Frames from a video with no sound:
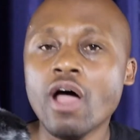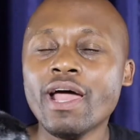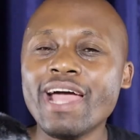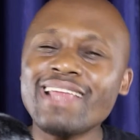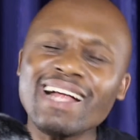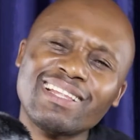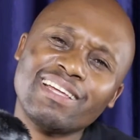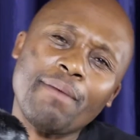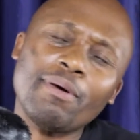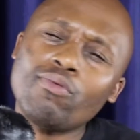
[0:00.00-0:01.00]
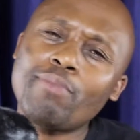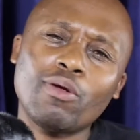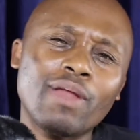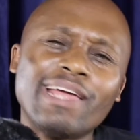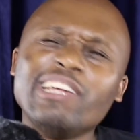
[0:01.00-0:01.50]
Hey, that Yabon
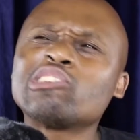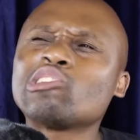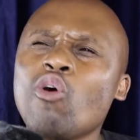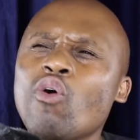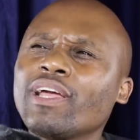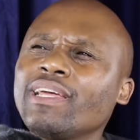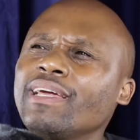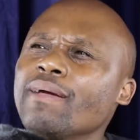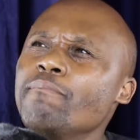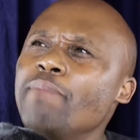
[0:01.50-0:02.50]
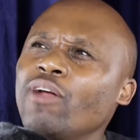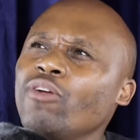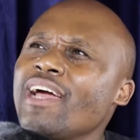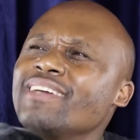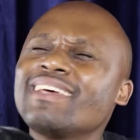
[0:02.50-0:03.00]
Balula is Kogi.
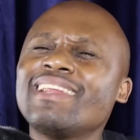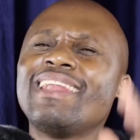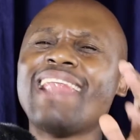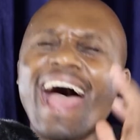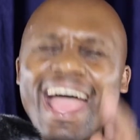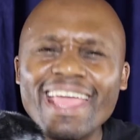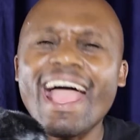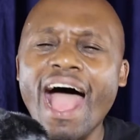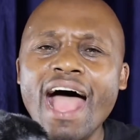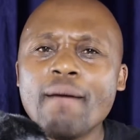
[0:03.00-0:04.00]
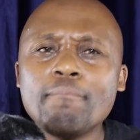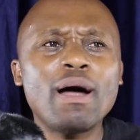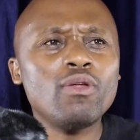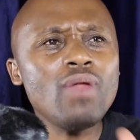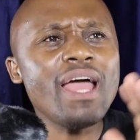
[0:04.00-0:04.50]
Balula is a liar.
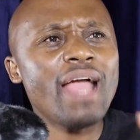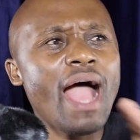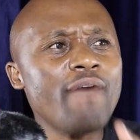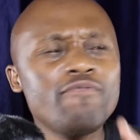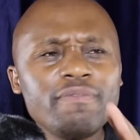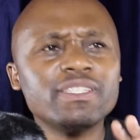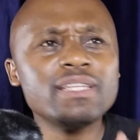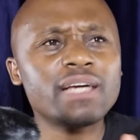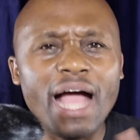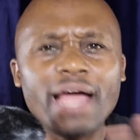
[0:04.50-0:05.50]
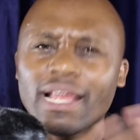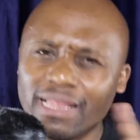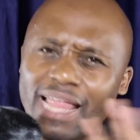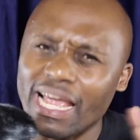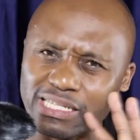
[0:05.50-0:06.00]
Balula, I've never seen a guy
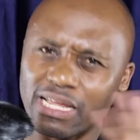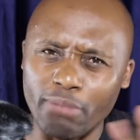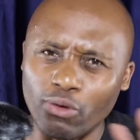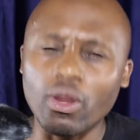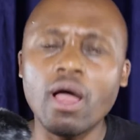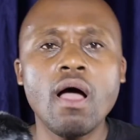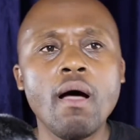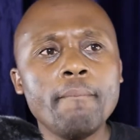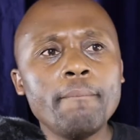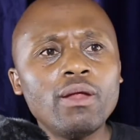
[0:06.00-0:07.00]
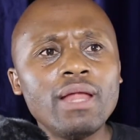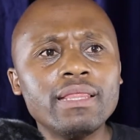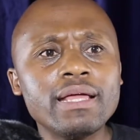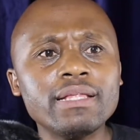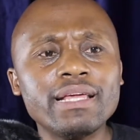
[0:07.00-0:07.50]
that likes like Balula. Balula
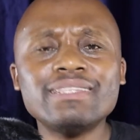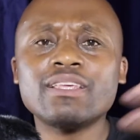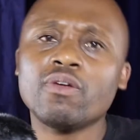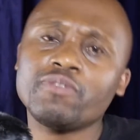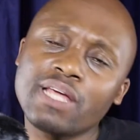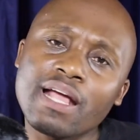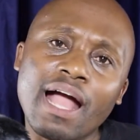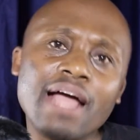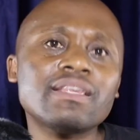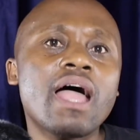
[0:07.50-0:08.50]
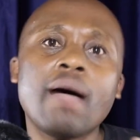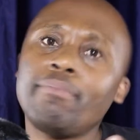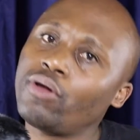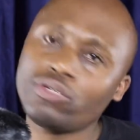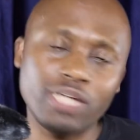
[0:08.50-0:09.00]
then, instead of saying, guys, I
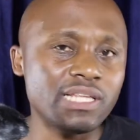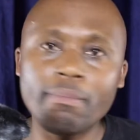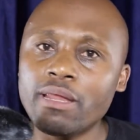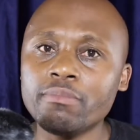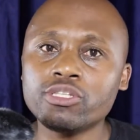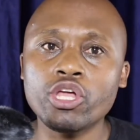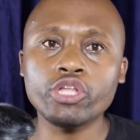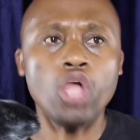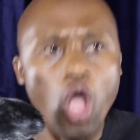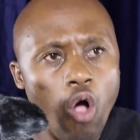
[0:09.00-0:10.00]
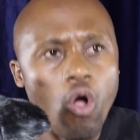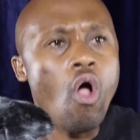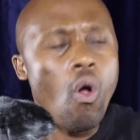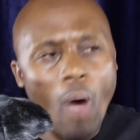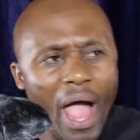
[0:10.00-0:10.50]
apologize, I made a mistake.
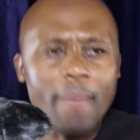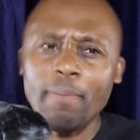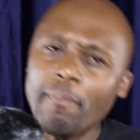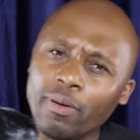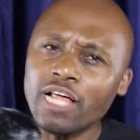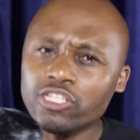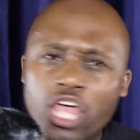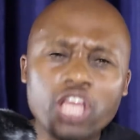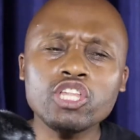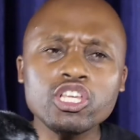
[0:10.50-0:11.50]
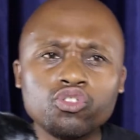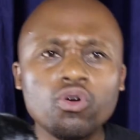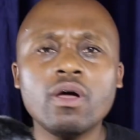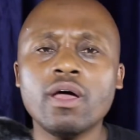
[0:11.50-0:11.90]
No, why people are saying this to?